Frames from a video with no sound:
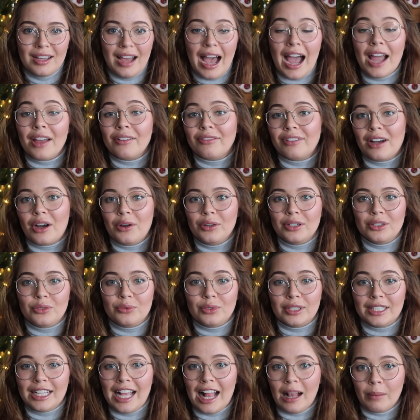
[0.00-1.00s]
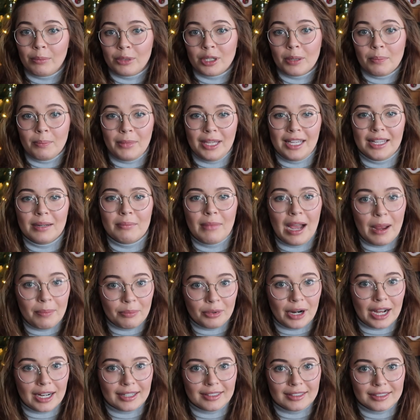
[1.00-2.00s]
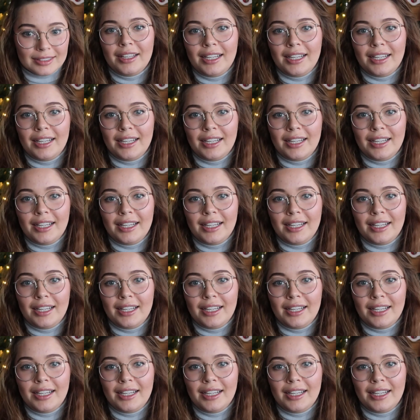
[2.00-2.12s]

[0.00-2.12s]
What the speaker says: I found it really helped me in my practice.